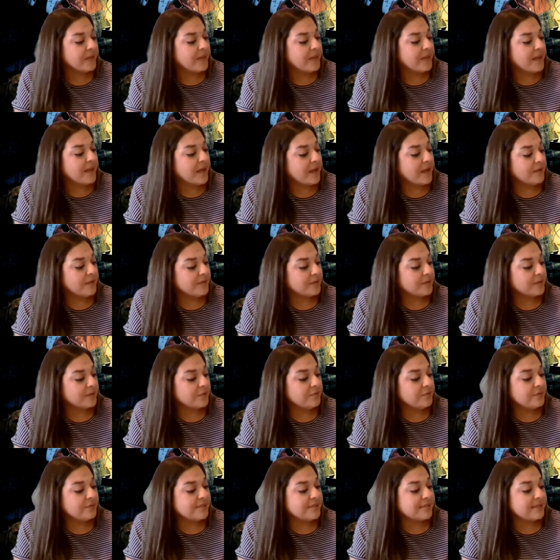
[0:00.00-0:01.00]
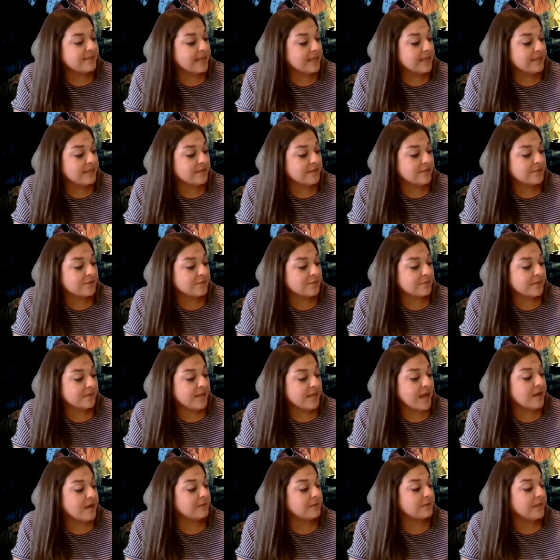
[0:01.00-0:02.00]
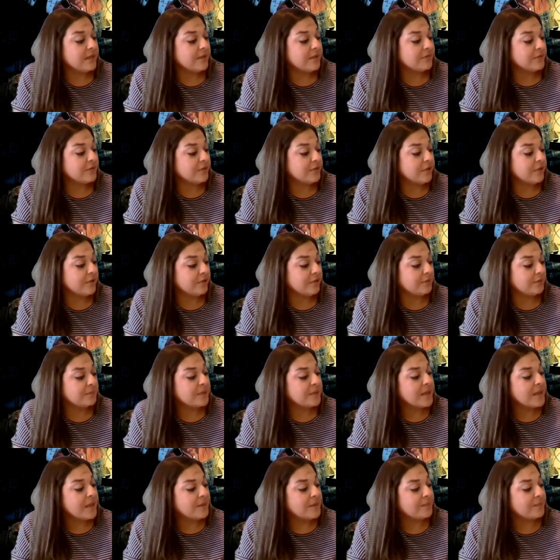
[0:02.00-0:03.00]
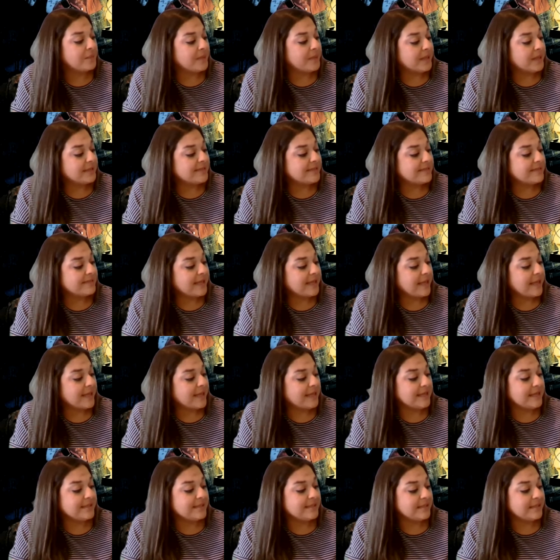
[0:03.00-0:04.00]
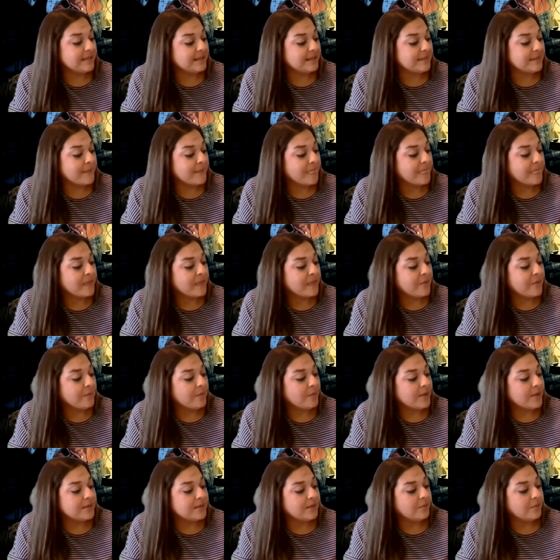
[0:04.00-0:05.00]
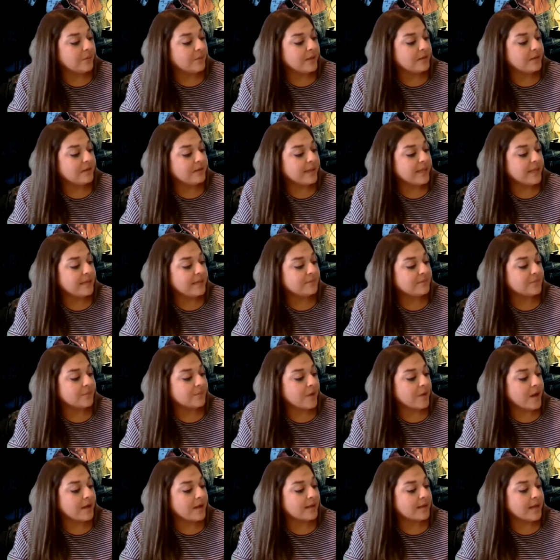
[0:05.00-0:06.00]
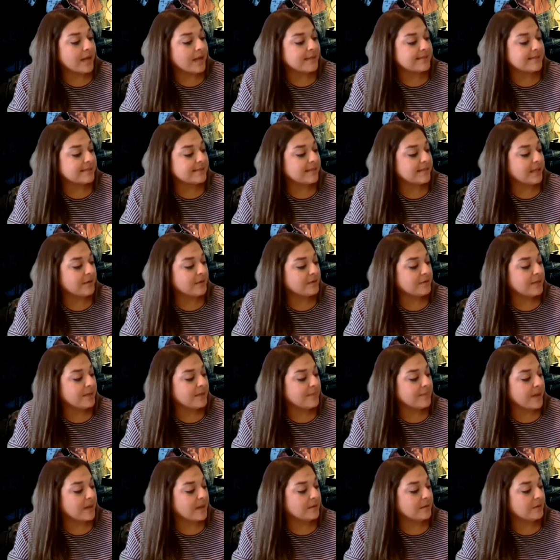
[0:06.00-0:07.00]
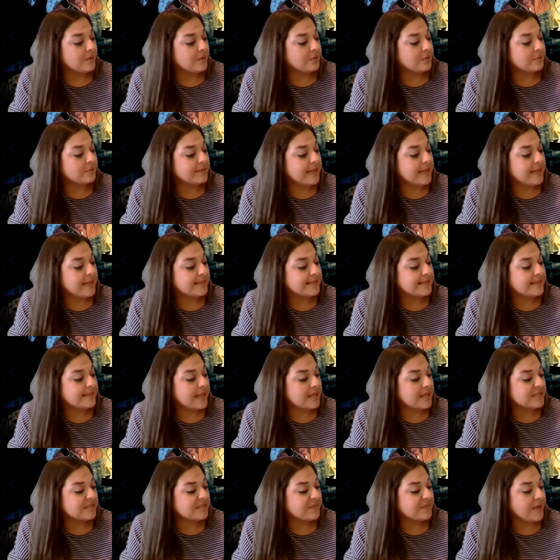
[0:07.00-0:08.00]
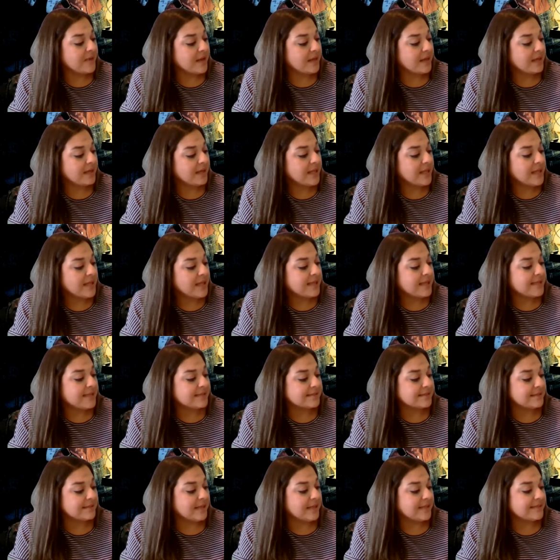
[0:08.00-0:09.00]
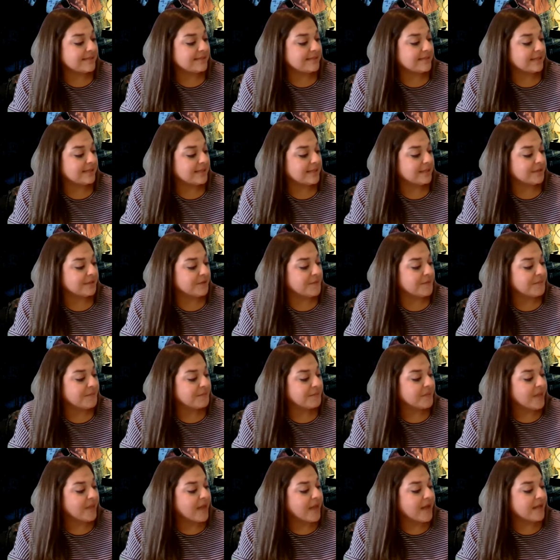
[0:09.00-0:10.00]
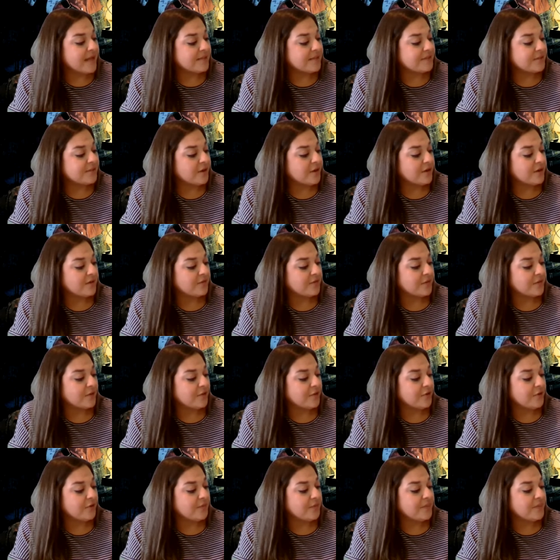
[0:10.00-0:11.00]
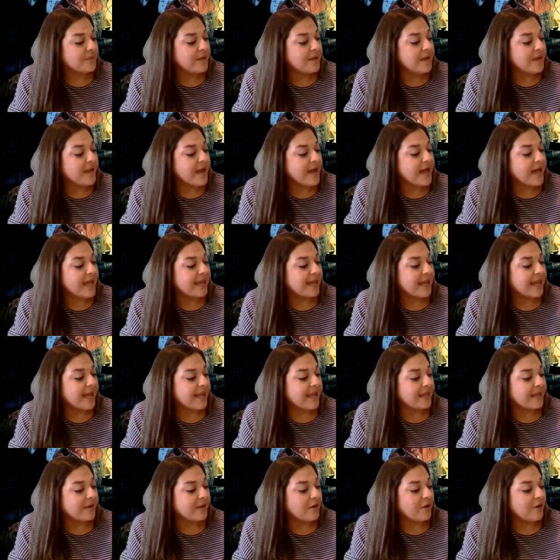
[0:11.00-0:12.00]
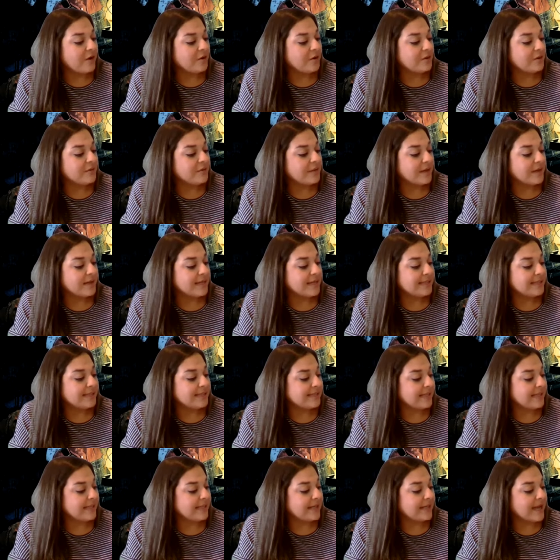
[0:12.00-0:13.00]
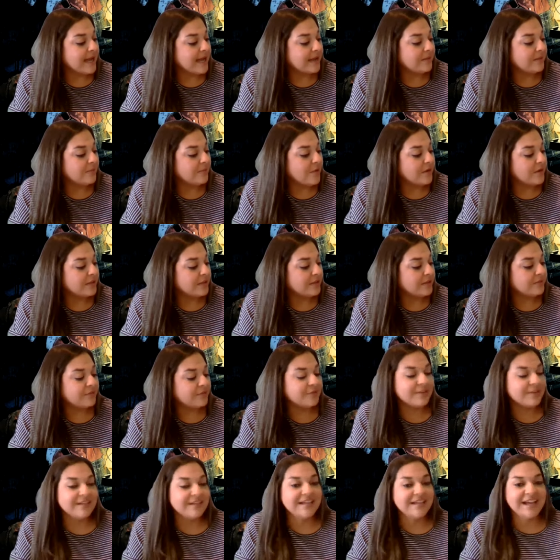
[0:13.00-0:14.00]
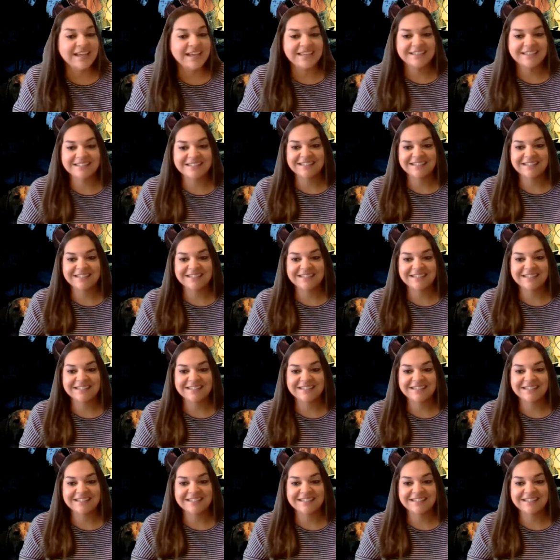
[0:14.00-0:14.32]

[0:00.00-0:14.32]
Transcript: How the coon stayed in the tree, I'll never know, but stay he did. With a well-aimed rock, I scared him out. Old Dan satisfied his lust to kill. I started for home. I'd had all the hunting I wanted for the night.